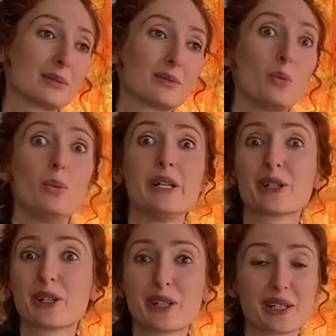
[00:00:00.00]

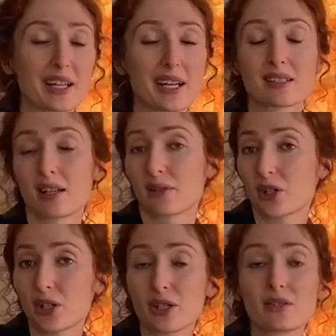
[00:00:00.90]
weirder, that has a lot of
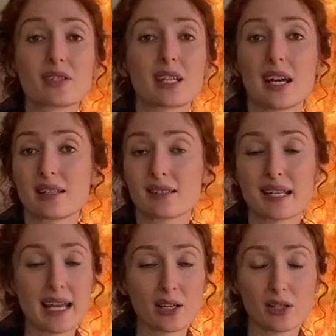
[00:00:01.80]
curves, that has
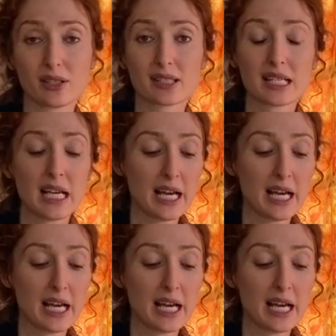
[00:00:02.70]
angles,